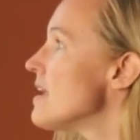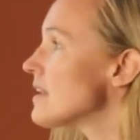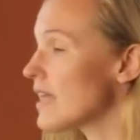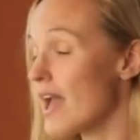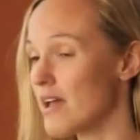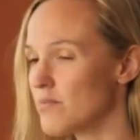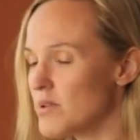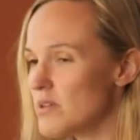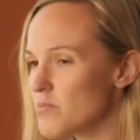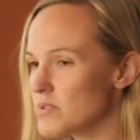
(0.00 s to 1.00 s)
It can
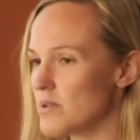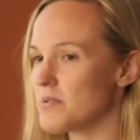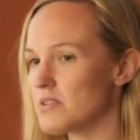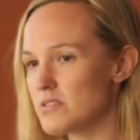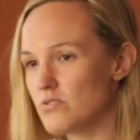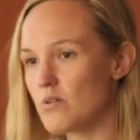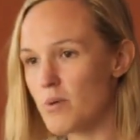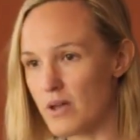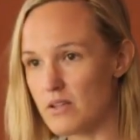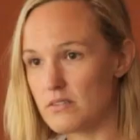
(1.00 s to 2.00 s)
be precipitous to a
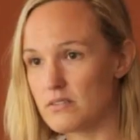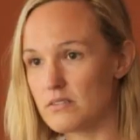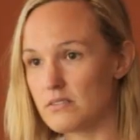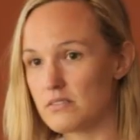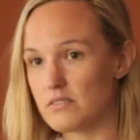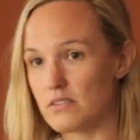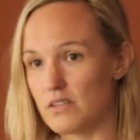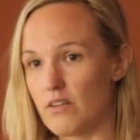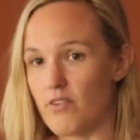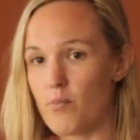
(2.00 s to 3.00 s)
bite.
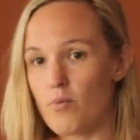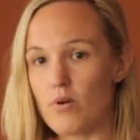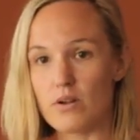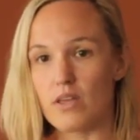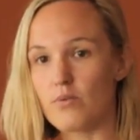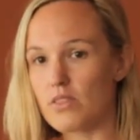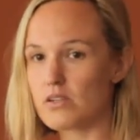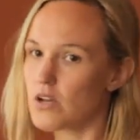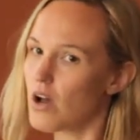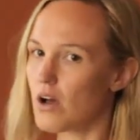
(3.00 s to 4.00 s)
If I'm working with
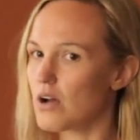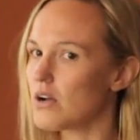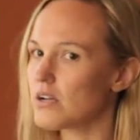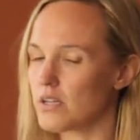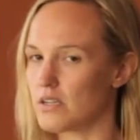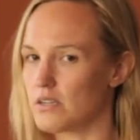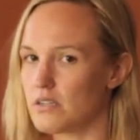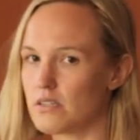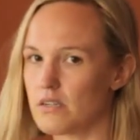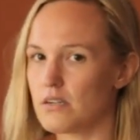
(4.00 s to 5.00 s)
a dog
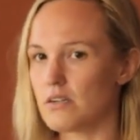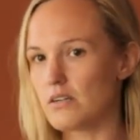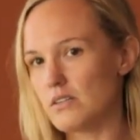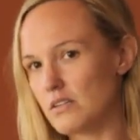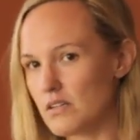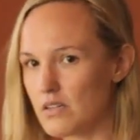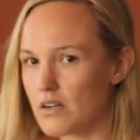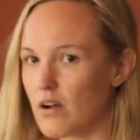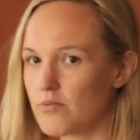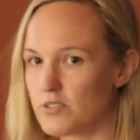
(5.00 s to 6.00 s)
and they're a little
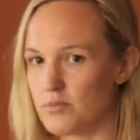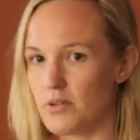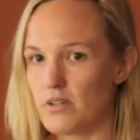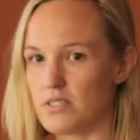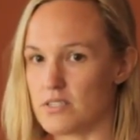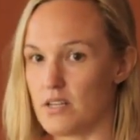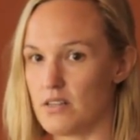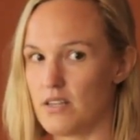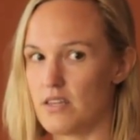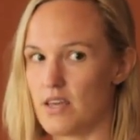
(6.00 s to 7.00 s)
uncomfortable and
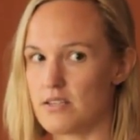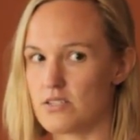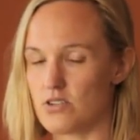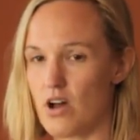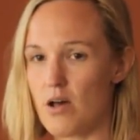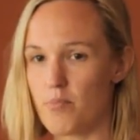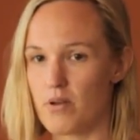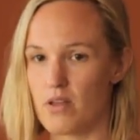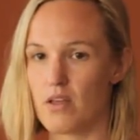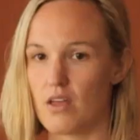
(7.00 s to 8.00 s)
suddenly they stop,
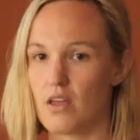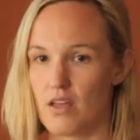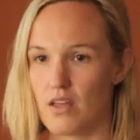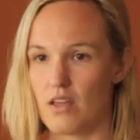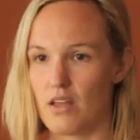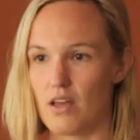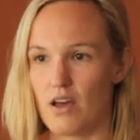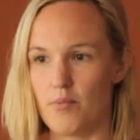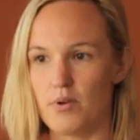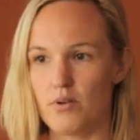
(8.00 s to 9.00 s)

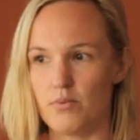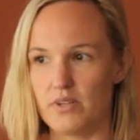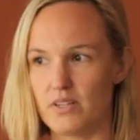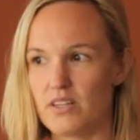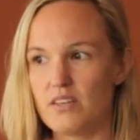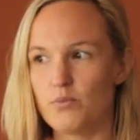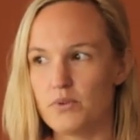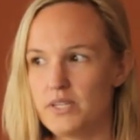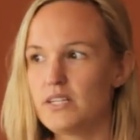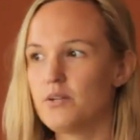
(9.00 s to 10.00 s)
I'm going to really,
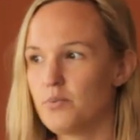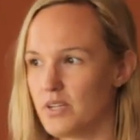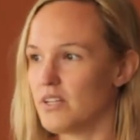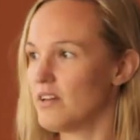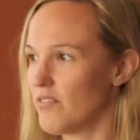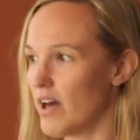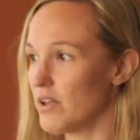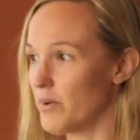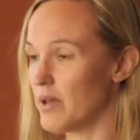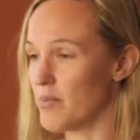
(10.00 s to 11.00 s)
really, really
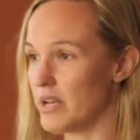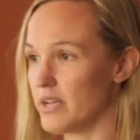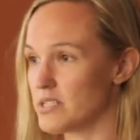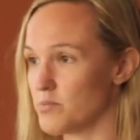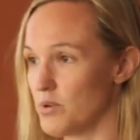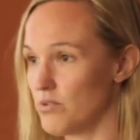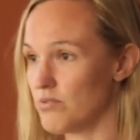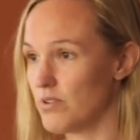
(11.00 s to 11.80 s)
evaluate my next move.